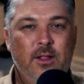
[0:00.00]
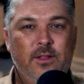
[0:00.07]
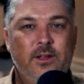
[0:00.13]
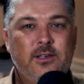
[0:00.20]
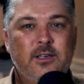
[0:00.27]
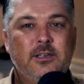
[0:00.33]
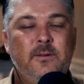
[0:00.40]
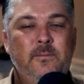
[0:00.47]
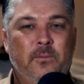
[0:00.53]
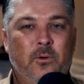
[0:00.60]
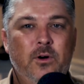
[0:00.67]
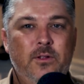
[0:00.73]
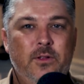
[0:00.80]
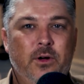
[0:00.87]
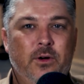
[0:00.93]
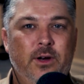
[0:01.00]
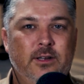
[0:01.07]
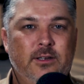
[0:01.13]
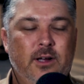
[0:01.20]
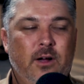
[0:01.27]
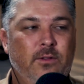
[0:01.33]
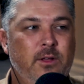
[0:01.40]
This is important, though, and
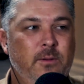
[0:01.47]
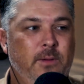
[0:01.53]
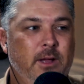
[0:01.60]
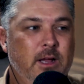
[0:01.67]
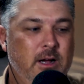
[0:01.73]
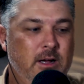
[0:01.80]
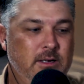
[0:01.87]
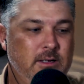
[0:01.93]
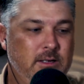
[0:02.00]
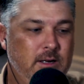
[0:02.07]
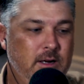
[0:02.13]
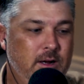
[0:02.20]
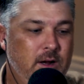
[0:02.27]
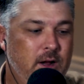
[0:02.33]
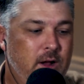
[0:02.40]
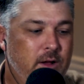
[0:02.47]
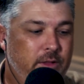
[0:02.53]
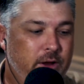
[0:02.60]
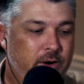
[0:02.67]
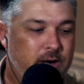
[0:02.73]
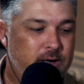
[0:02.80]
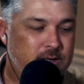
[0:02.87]
it's healthy, because
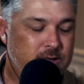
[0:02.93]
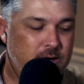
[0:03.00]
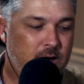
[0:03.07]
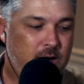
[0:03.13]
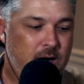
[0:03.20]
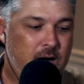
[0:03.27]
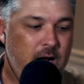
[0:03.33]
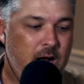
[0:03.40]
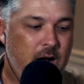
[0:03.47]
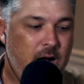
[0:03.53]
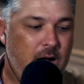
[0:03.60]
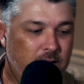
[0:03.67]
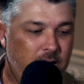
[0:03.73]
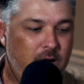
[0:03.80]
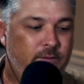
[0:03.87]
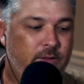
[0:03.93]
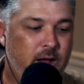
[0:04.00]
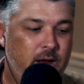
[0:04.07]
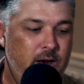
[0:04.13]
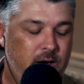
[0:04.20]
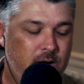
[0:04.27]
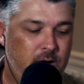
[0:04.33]
there is, I love
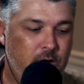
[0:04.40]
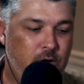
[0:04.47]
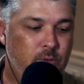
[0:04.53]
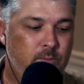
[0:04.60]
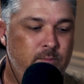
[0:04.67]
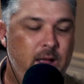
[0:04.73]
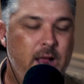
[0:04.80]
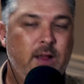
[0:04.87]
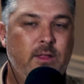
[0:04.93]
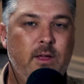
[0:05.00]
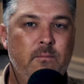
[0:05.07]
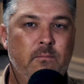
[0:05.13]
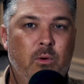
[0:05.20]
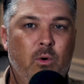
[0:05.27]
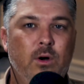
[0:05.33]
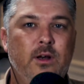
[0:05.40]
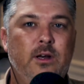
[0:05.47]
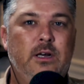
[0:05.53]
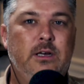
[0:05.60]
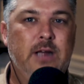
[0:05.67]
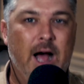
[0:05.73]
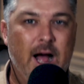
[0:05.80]
that you make the
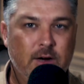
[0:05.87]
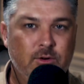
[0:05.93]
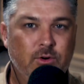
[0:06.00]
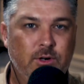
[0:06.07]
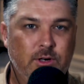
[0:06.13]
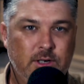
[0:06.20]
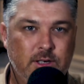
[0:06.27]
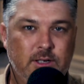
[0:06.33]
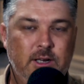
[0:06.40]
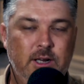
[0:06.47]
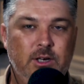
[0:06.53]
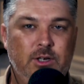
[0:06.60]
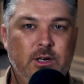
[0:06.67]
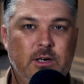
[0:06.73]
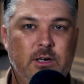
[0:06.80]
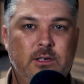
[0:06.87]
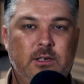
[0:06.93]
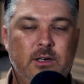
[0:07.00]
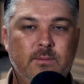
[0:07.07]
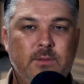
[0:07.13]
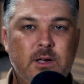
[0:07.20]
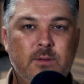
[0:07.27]
important doctrinal distinction, because
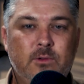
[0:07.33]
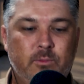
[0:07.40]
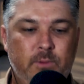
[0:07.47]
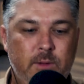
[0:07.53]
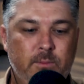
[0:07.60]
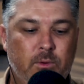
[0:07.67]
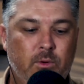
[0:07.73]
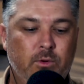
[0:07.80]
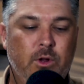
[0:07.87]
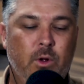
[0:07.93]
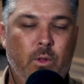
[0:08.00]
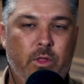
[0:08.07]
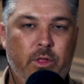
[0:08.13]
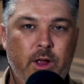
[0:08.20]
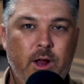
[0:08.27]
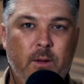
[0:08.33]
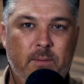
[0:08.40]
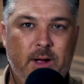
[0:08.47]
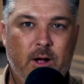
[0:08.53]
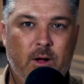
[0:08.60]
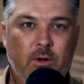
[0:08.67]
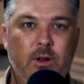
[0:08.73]
sometimes people don't think
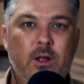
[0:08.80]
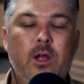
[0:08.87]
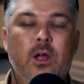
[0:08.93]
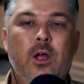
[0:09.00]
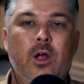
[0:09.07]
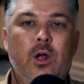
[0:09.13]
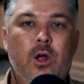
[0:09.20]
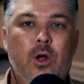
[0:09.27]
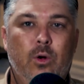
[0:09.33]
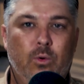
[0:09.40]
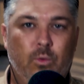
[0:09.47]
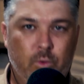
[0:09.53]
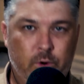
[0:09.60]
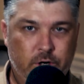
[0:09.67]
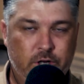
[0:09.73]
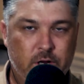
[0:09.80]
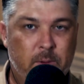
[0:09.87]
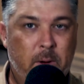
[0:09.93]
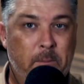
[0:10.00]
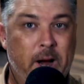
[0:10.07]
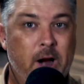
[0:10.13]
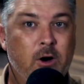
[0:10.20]
about, when you're thinking
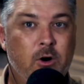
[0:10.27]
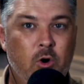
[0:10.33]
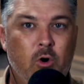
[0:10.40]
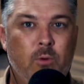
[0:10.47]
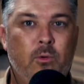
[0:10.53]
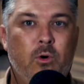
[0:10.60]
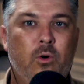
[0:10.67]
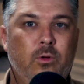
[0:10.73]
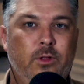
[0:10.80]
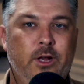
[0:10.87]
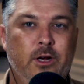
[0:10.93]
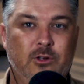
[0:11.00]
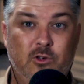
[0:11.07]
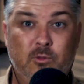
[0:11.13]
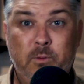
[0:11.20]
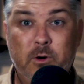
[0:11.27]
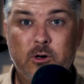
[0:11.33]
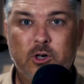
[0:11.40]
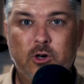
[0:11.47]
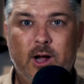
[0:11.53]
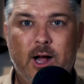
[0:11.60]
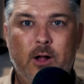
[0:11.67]
about paranormal, think of
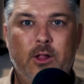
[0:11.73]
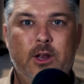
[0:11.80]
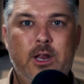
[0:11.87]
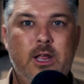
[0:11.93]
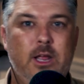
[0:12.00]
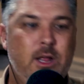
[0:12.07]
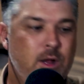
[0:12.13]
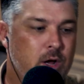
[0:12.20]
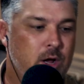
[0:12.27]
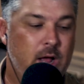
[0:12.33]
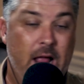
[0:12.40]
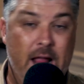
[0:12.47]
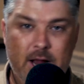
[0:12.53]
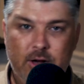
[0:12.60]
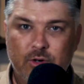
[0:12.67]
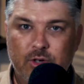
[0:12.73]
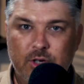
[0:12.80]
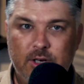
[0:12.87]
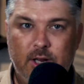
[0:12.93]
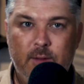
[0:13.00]
spirituality, angels and